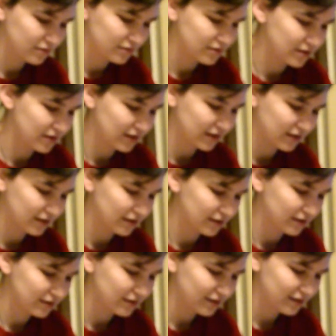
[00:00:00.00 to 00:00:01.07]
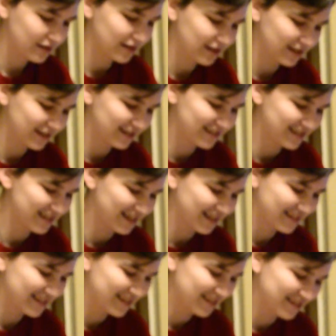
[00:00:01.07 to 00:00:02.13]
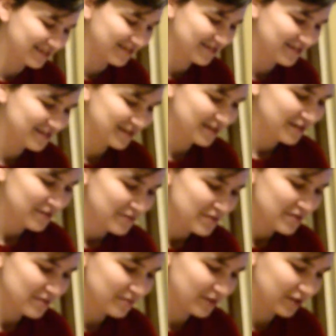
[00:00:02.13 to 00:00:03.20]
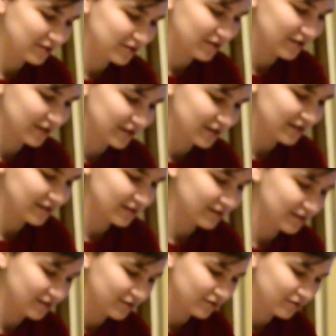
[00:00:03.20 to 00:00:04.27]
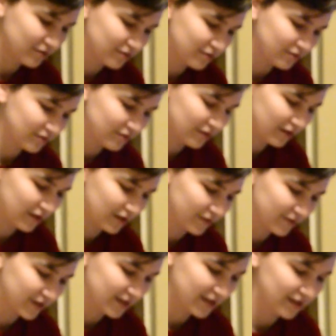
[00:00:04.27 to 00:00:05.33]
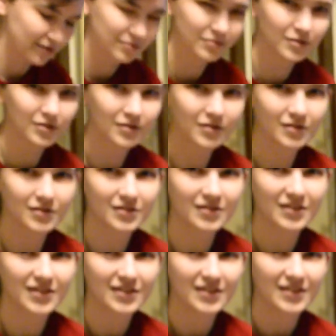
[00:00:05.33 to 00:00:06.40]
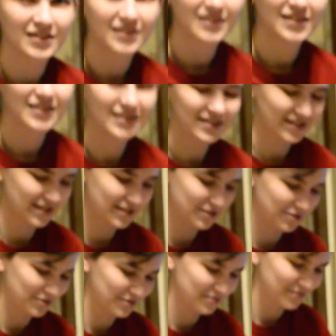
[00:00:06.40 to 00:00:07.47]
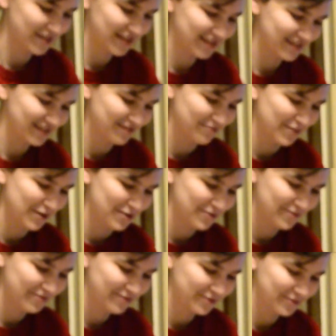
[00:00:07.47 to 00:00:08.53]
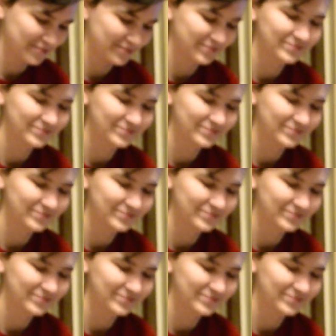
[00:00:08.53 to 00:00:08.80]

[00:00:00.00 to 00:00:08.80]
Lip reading: Did I tell you that Johnny didn't know who Harvey Dent was? Because I told him that the mayor from